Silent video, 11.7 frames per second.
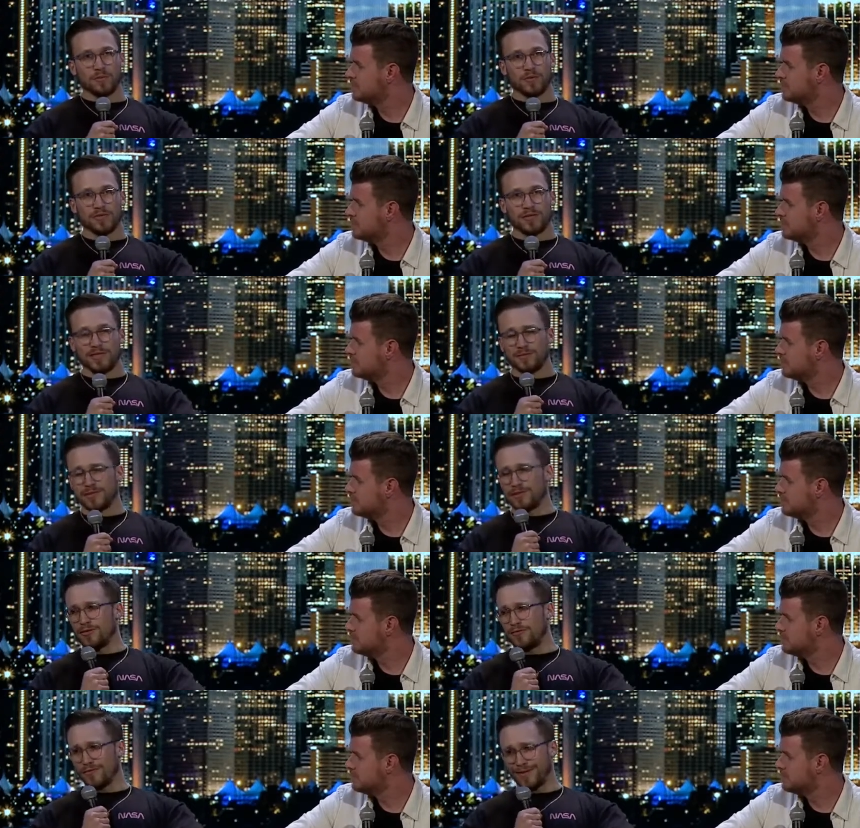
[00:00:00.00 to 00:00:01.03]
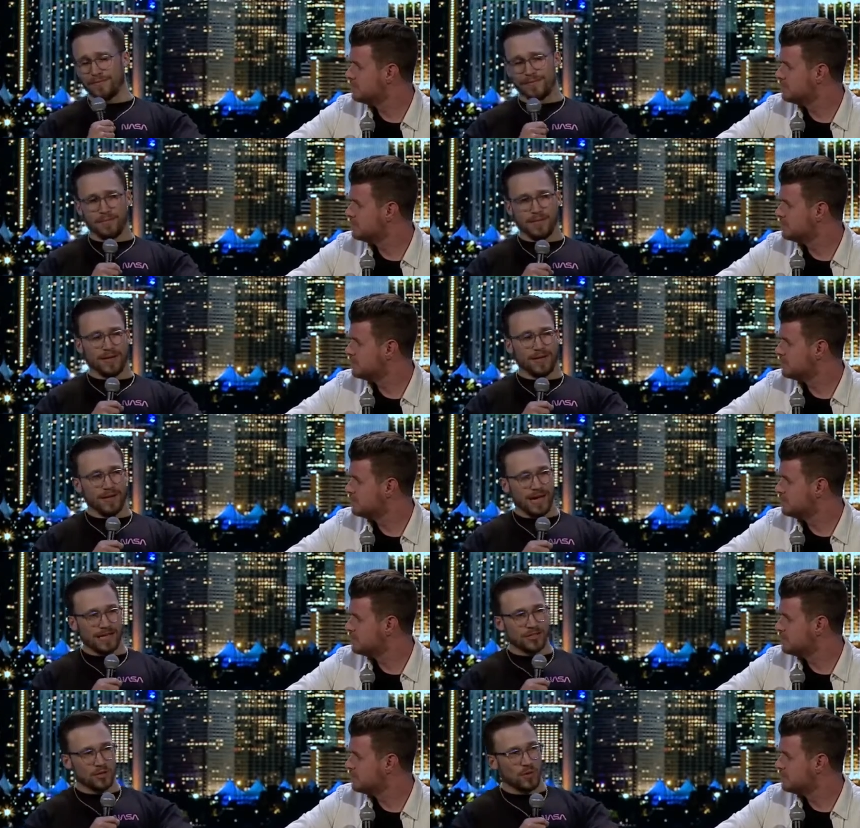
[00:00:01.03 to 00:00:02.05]
Speaker 1: supposed to dismiss, so forgive me, but
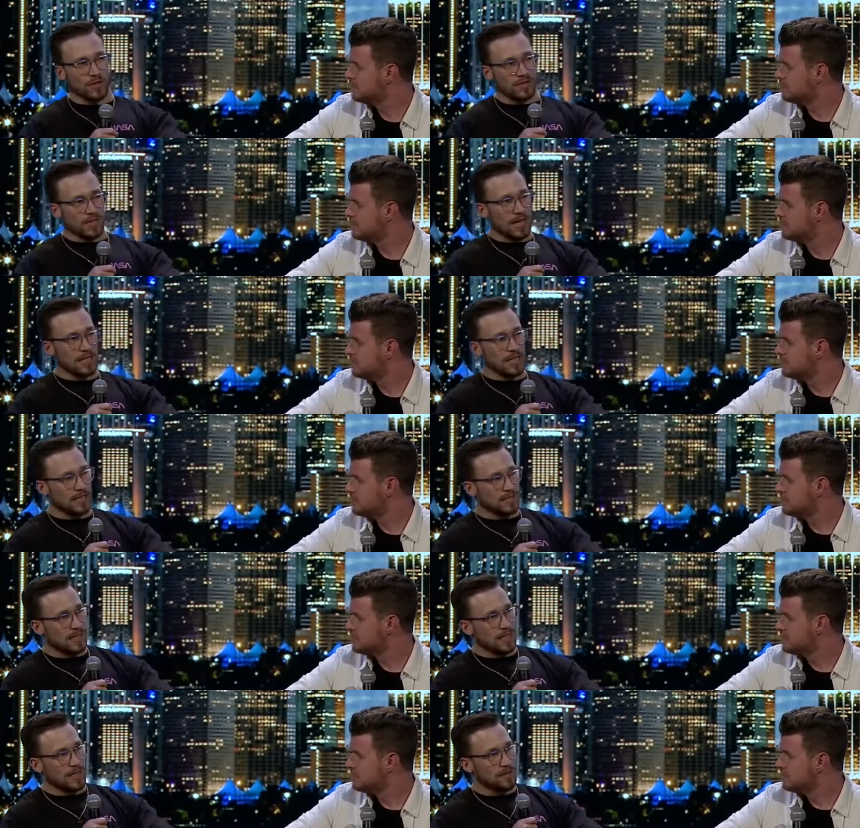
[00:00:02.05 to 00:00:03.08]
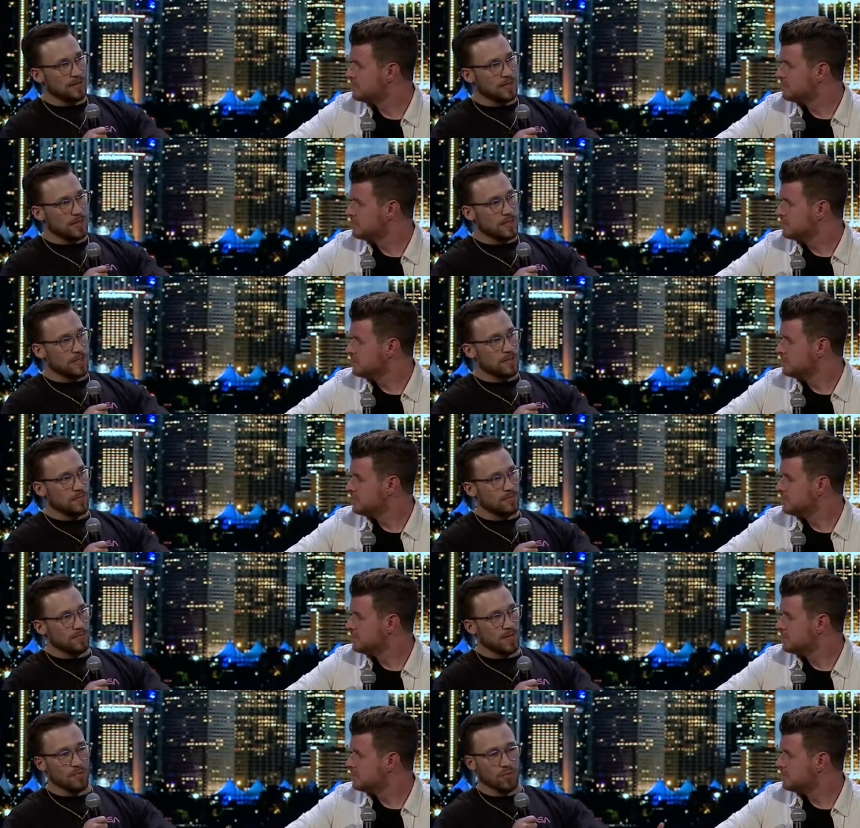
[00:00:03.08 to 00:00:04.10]
I just wanted to highlight that um,
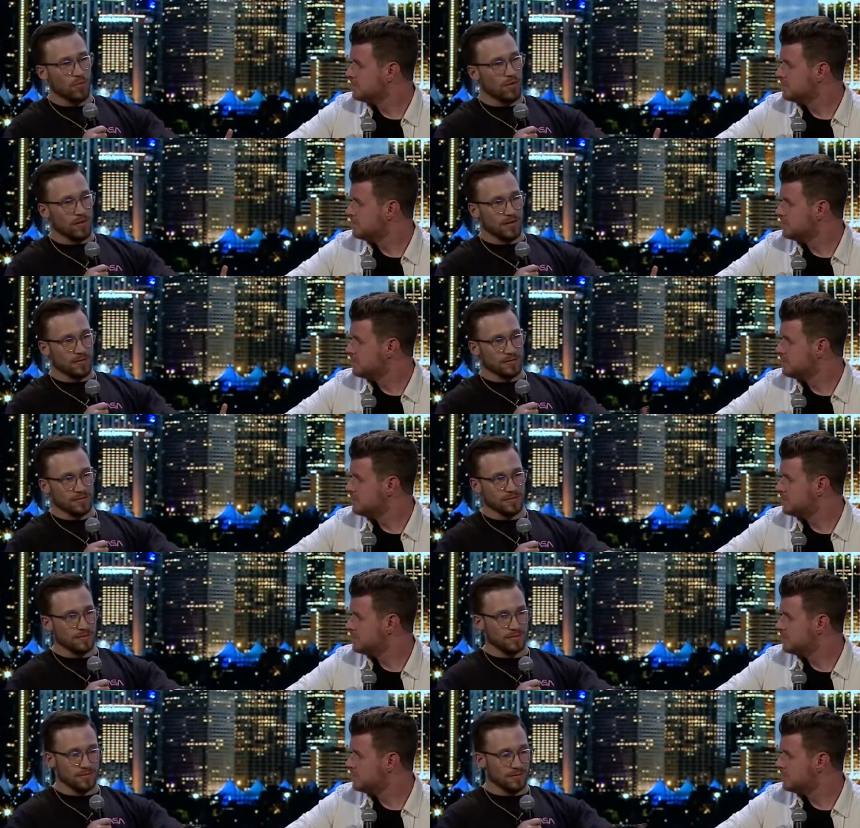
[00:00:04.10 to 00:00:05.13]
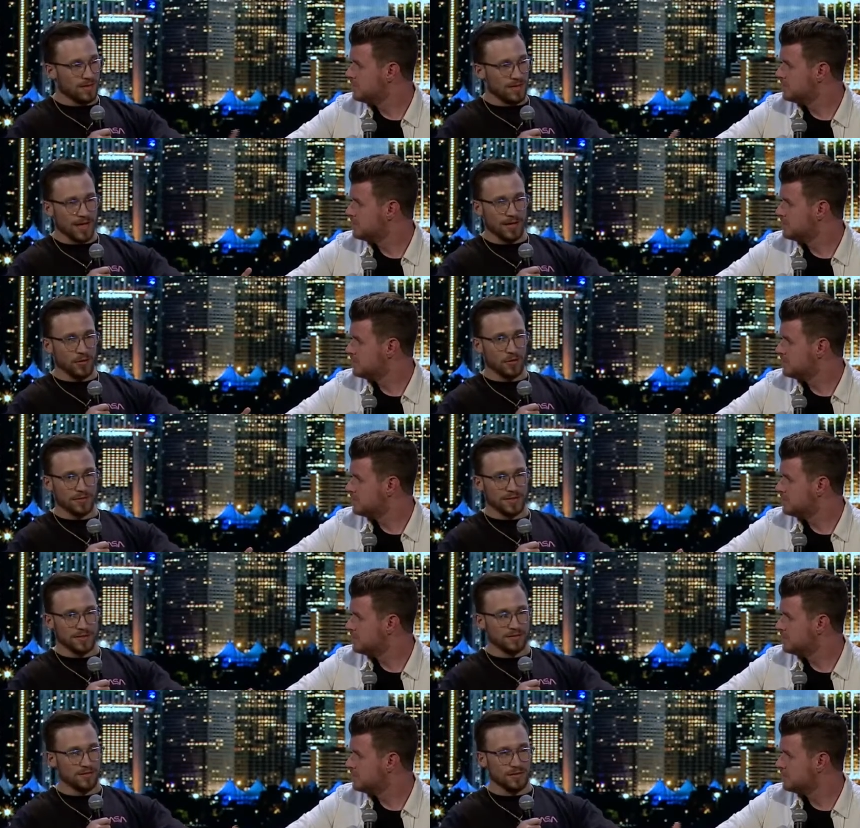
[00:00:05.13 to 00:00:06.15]
number one, Connect Groups
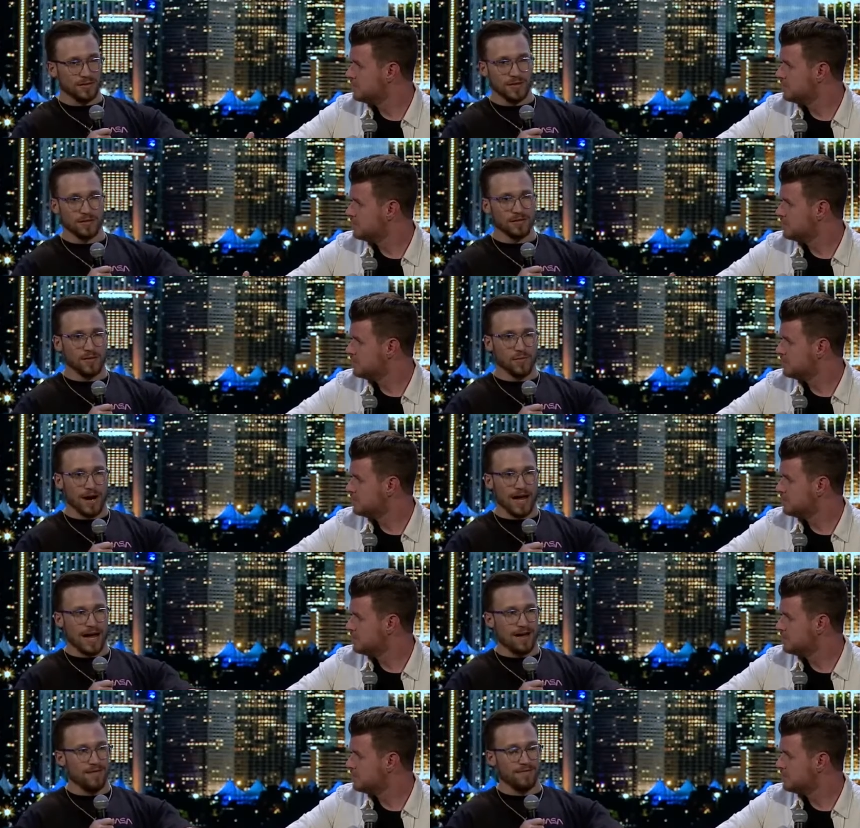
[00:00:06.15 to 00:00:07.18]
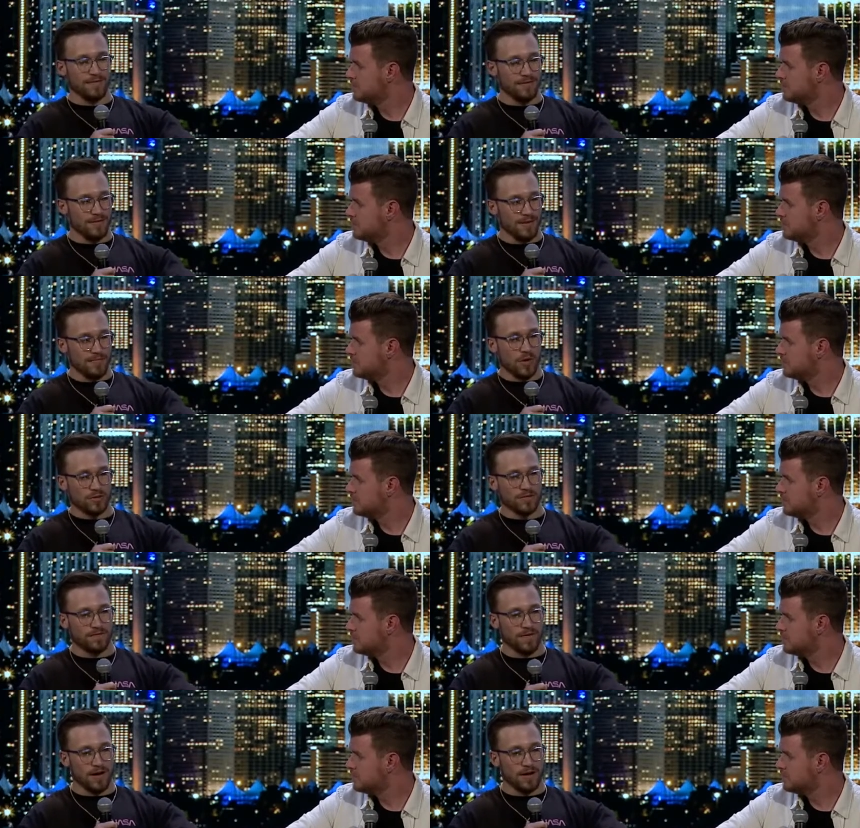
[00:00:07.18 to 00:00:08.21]
is literally where I have the
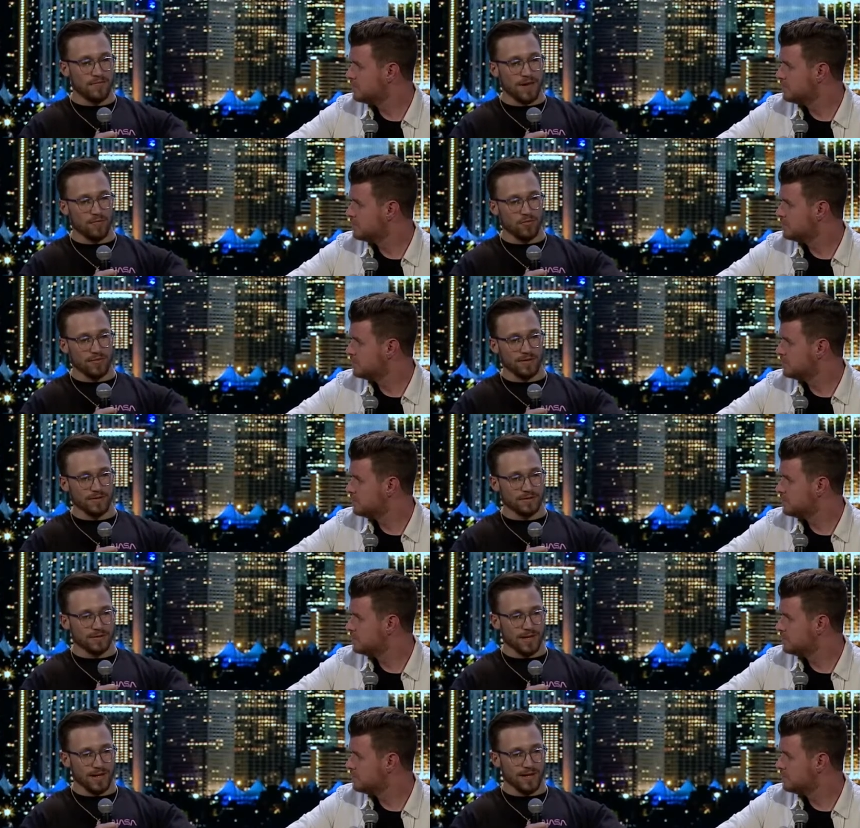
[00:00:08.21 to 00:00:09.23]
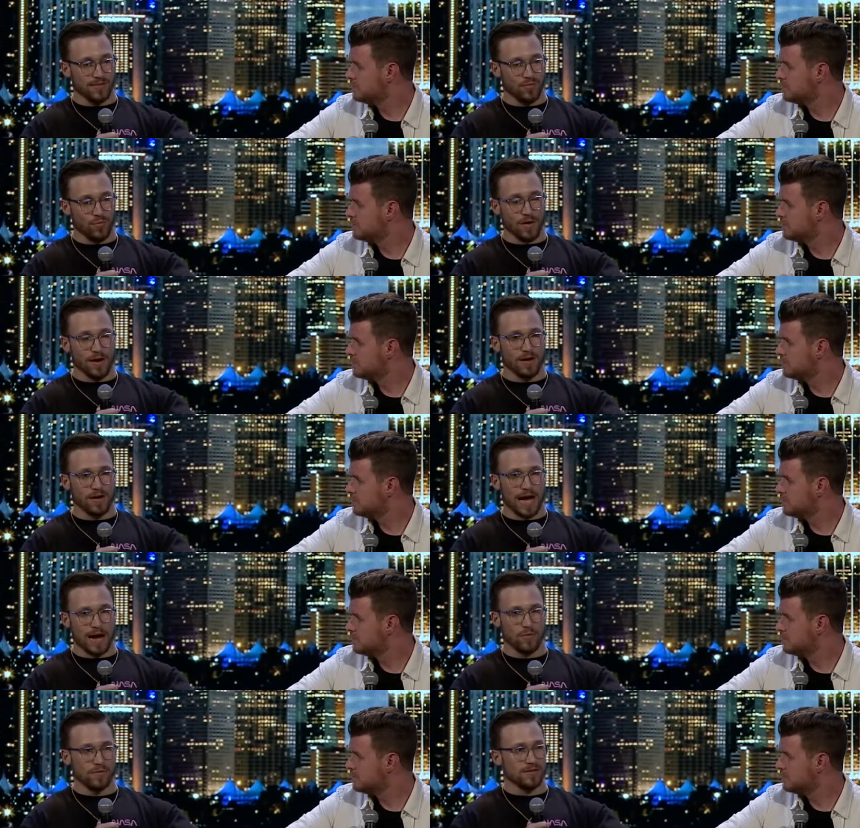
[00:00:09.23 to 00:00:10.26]
most fond memories and where
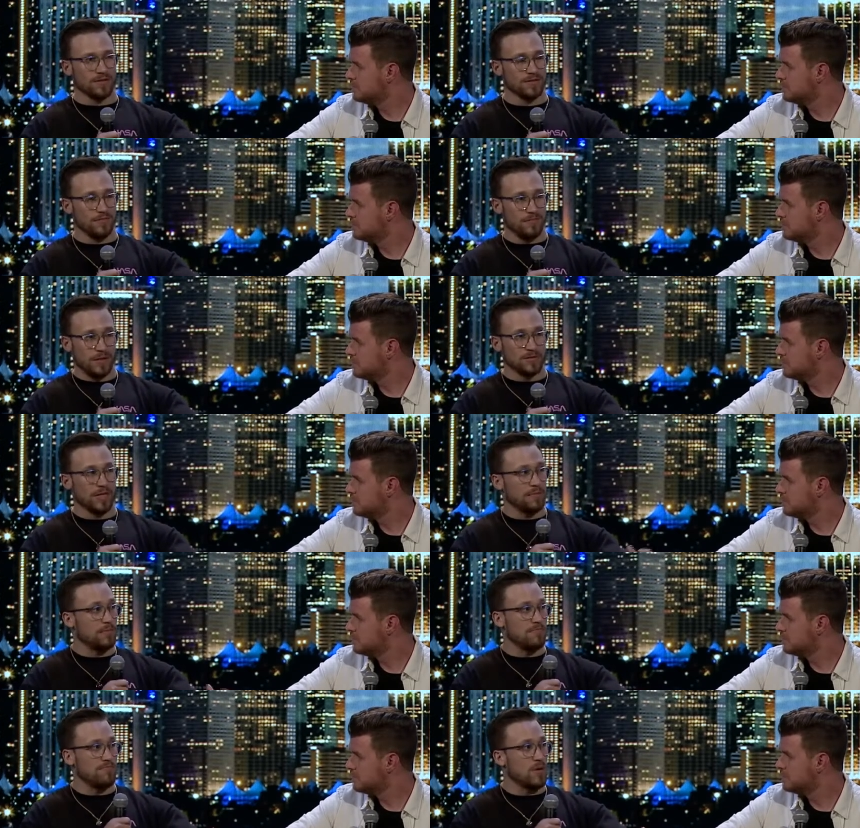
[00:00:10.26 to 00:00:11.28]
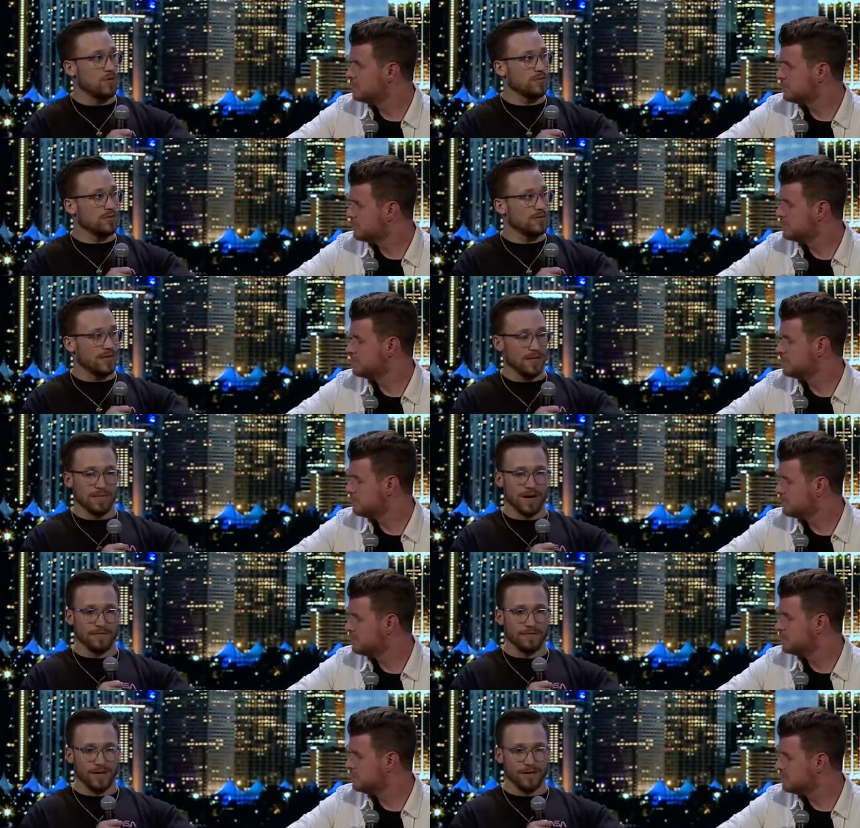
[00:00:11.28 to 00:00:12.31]
I was built up the most in
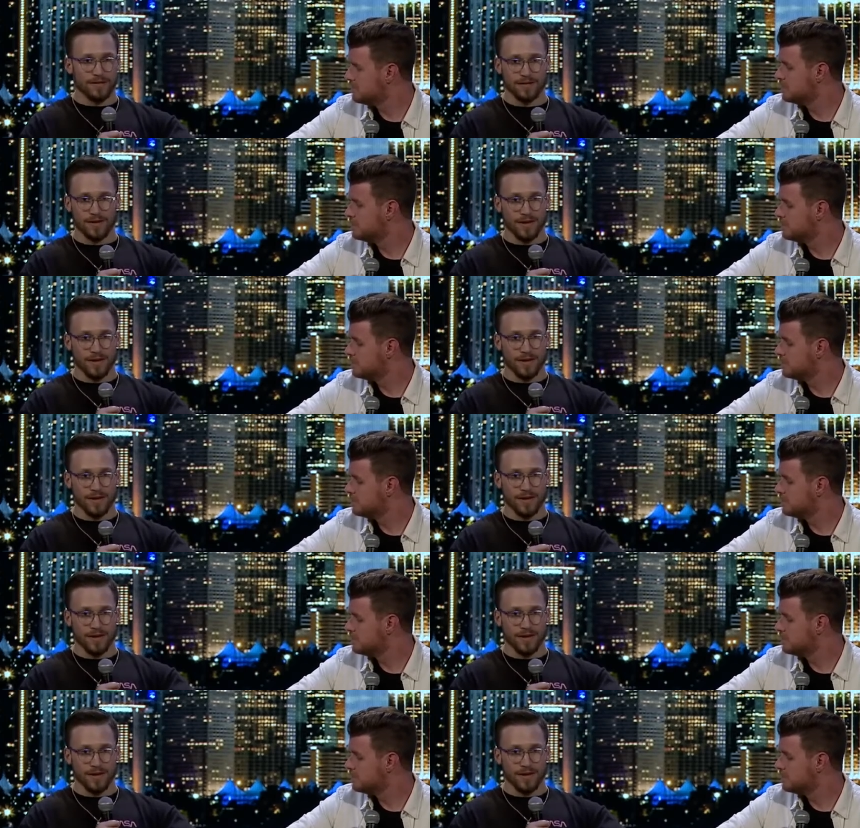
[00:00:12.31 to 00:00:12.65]
my faith.